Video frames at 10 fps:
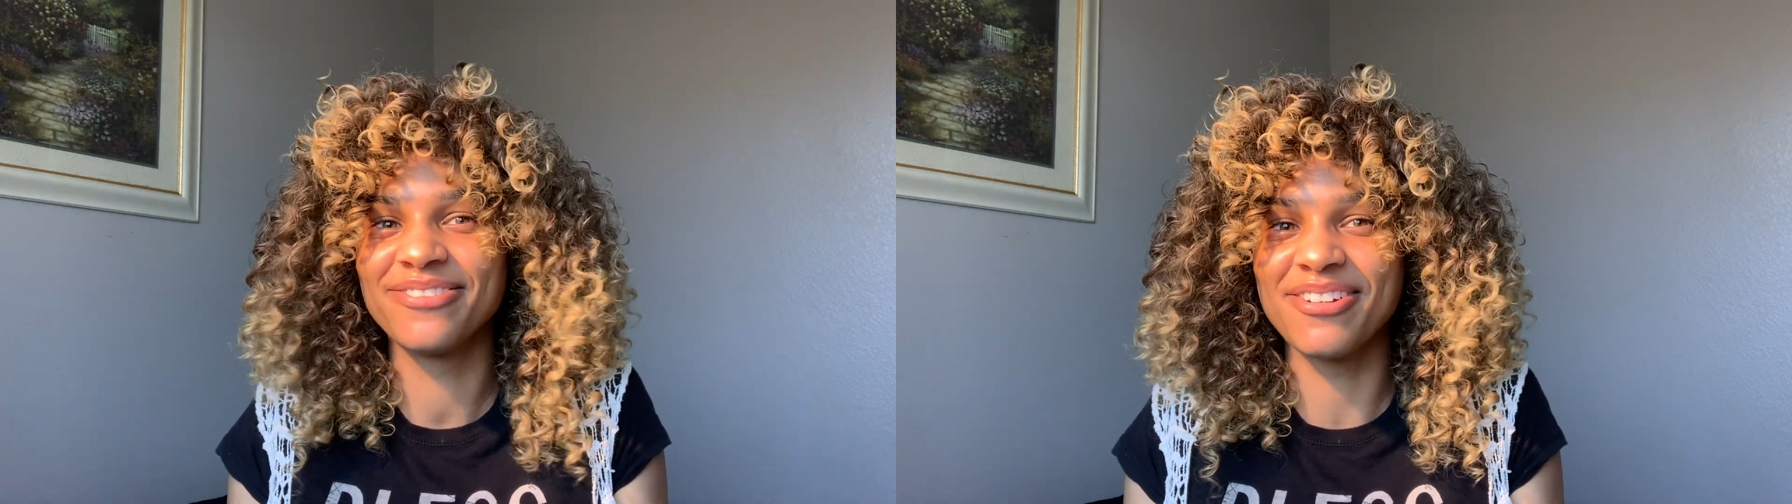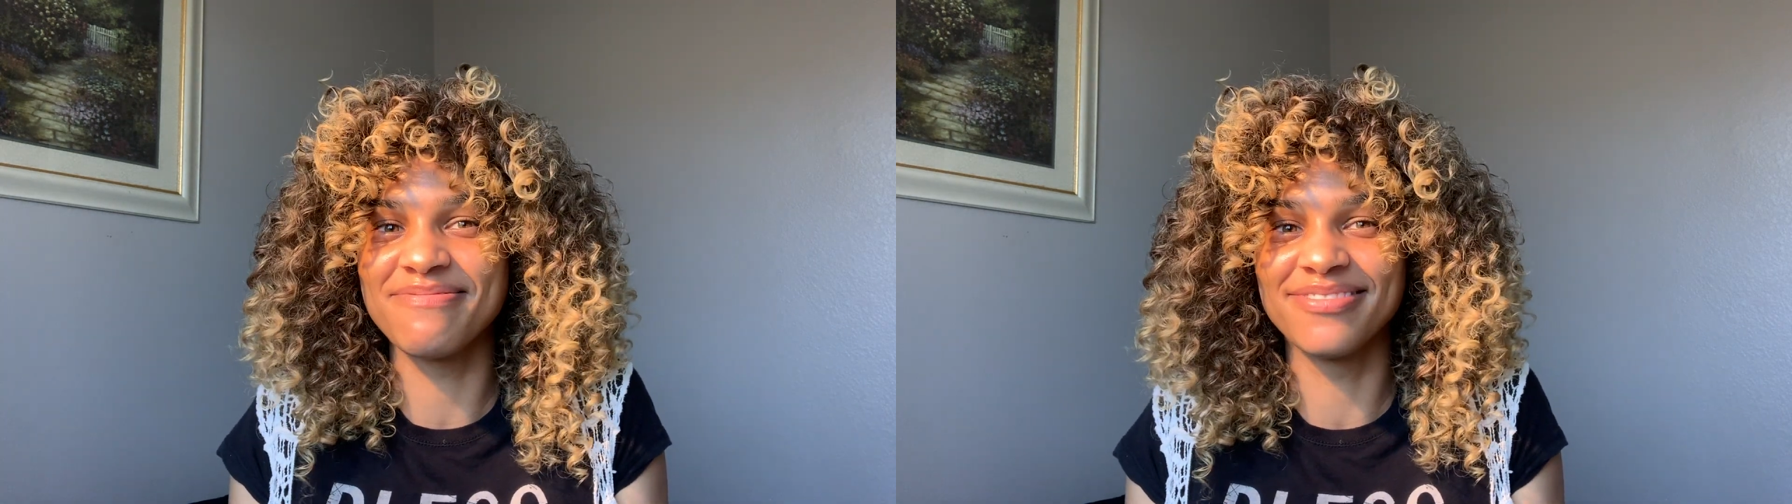
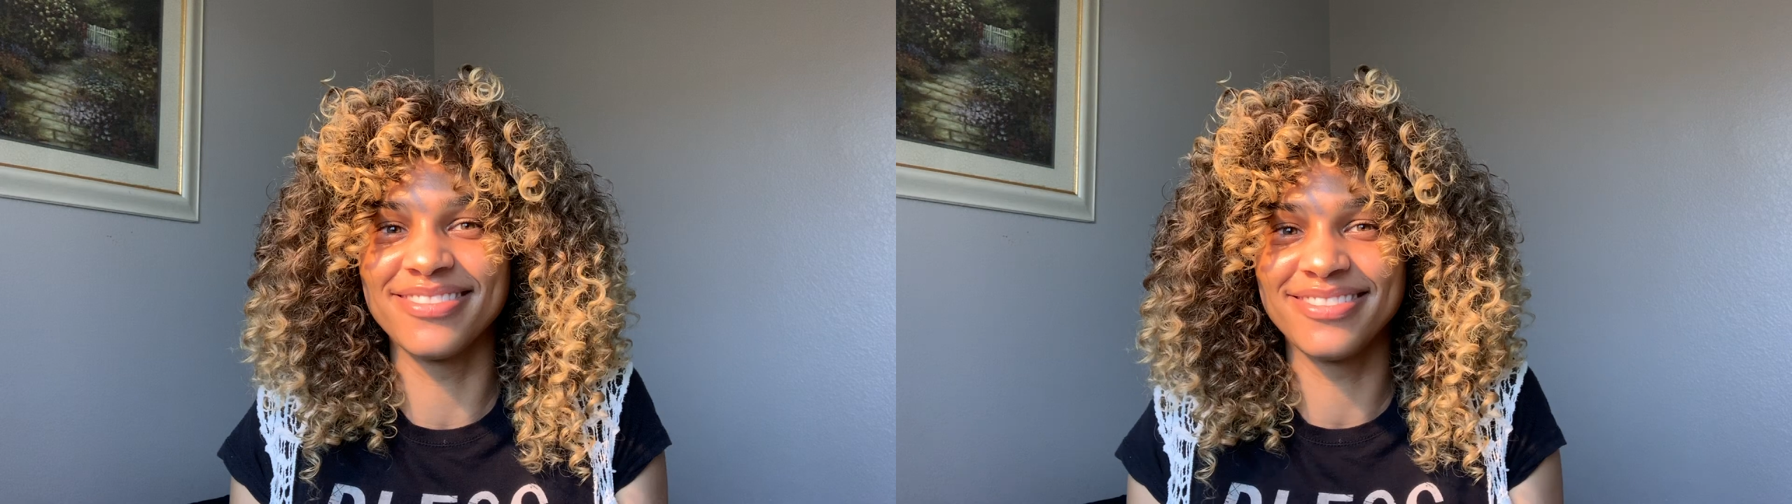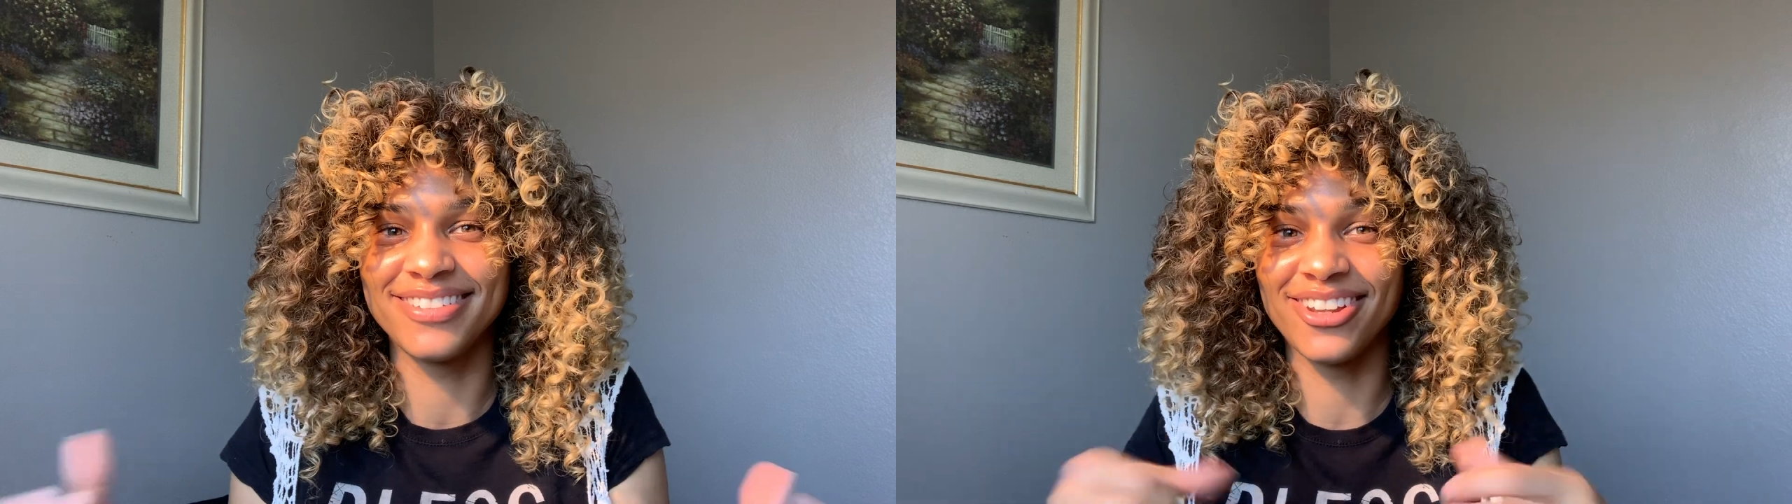
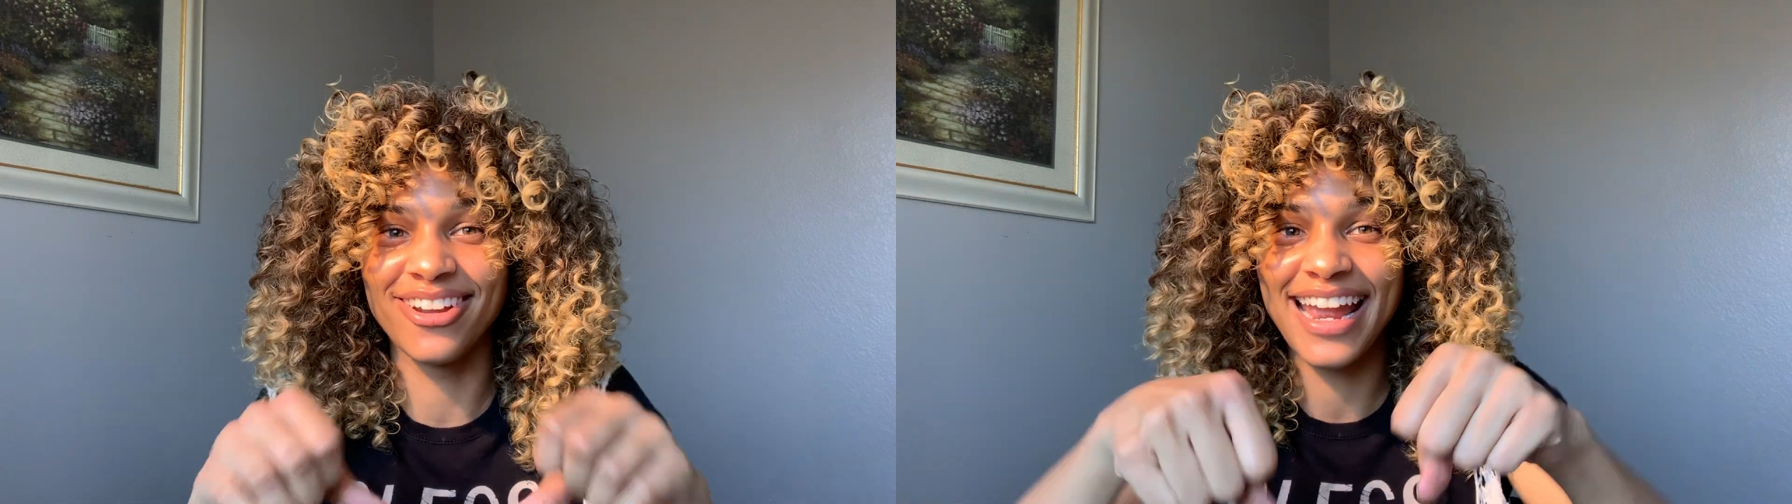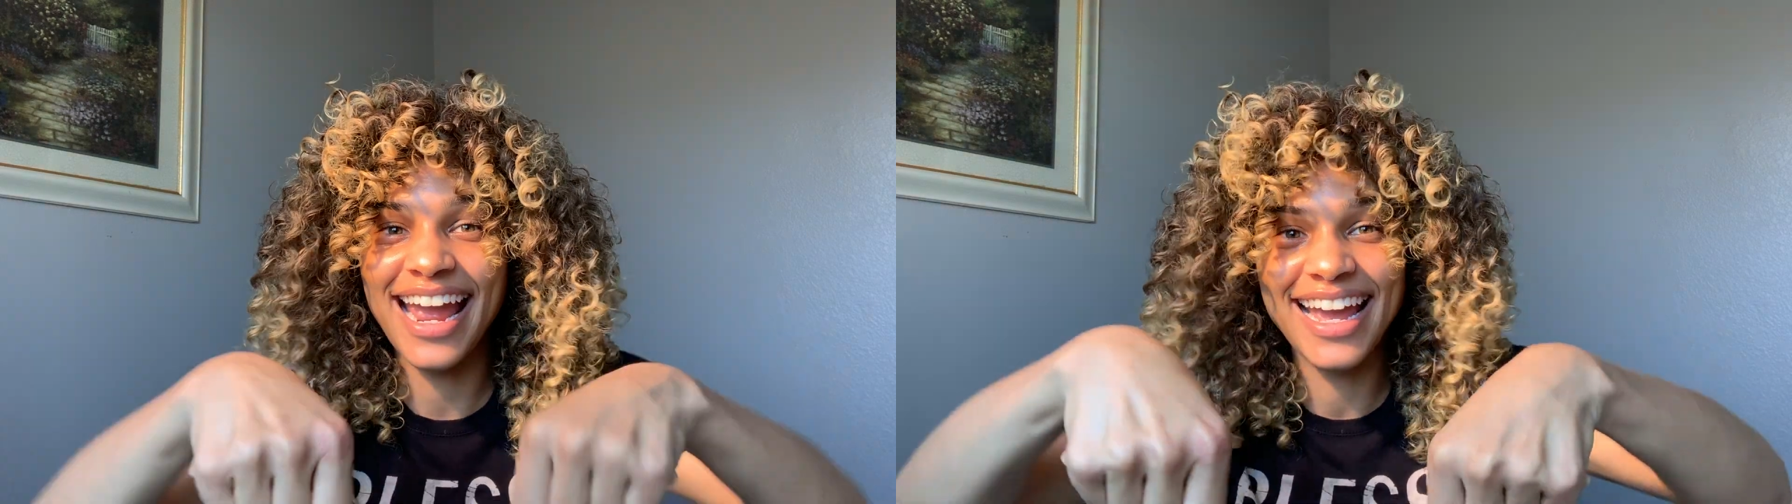from
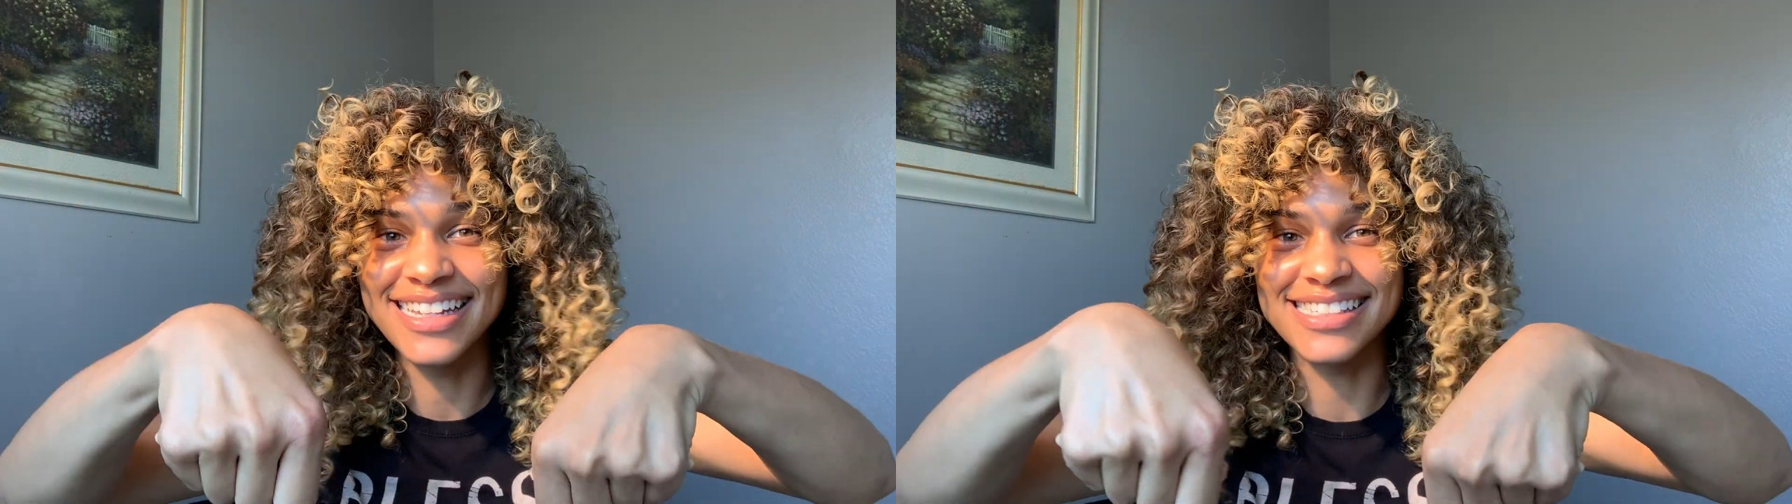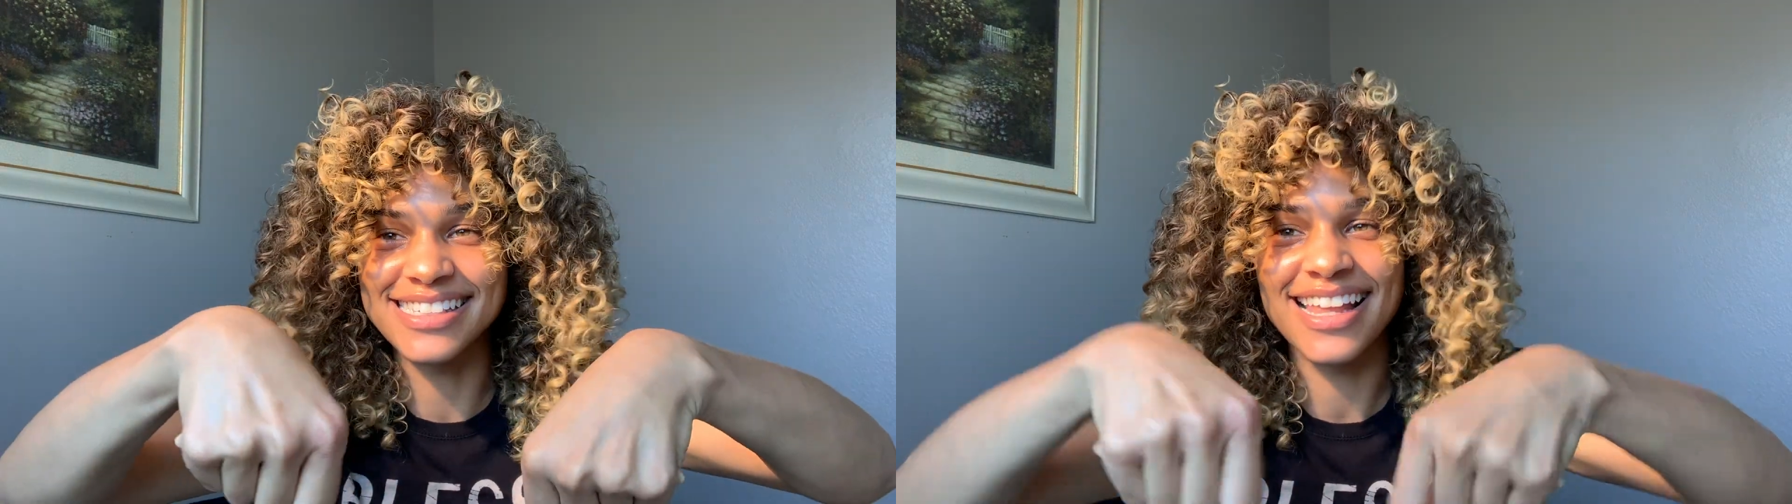your hands,